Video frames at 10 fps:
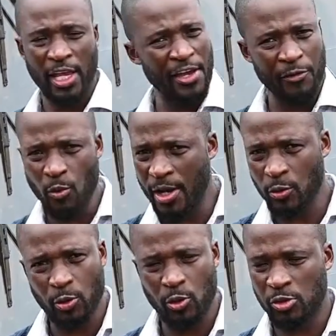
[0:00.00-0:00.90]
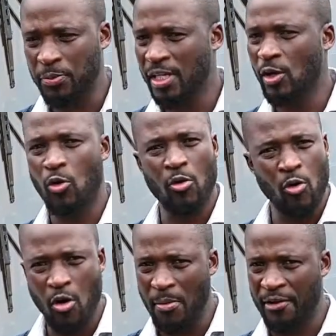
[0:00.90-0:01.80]
to everyone who knows me
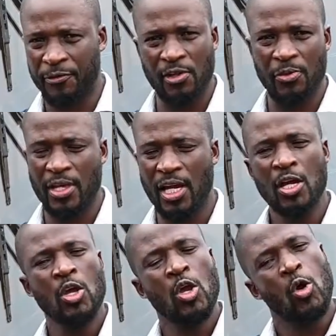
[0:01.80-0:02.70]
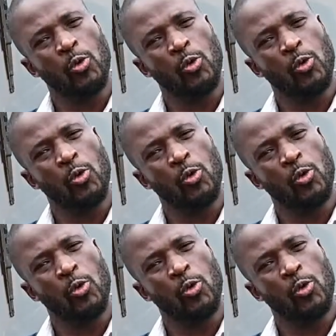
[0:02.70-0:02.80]
or all my friends there,